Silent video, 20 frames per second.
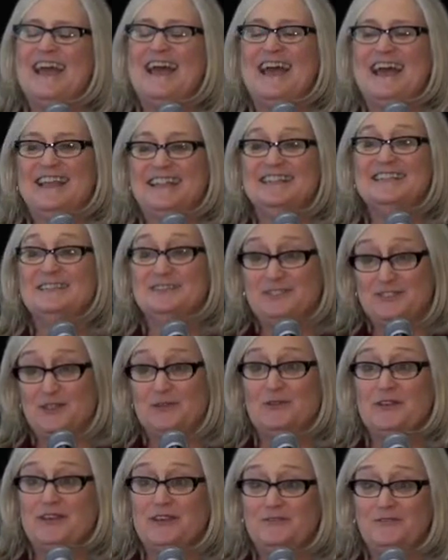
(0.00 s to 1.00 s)
And
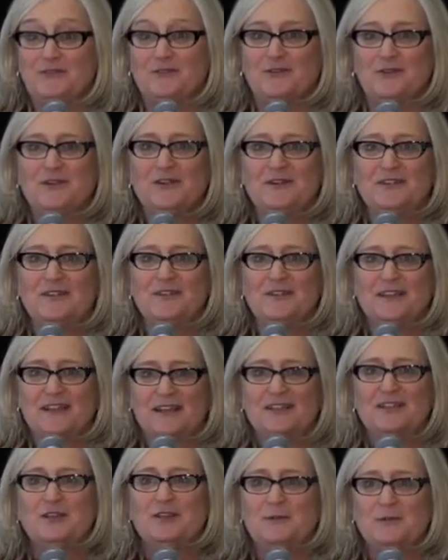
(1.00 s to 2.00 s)
so therefore,
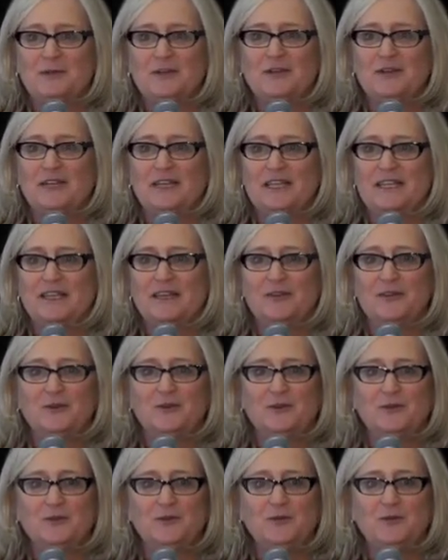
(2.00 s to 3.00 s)
community.
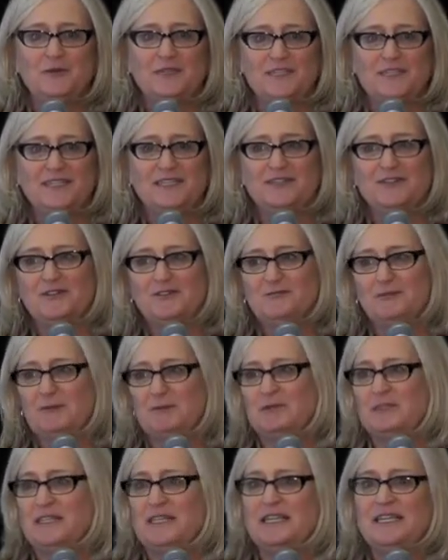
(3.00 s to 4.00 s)
Who is here
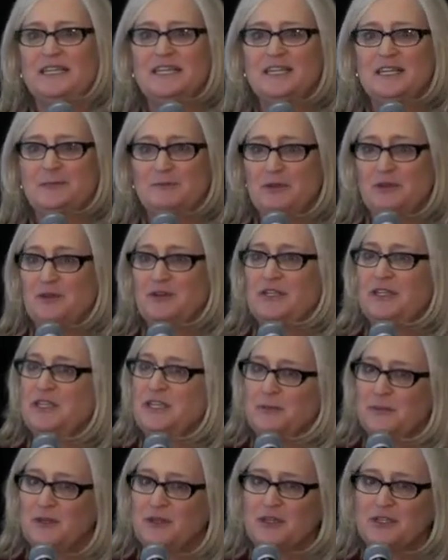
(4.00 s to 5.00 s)
representing community,
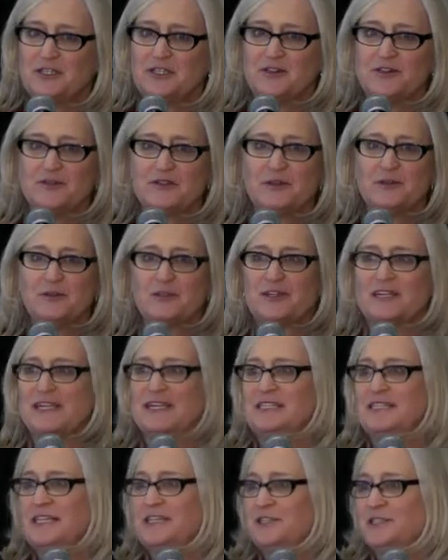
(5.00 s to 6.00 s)
community serving
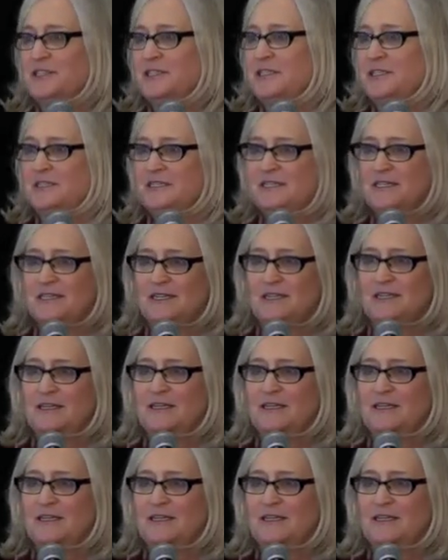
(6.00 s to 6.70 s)
organizations?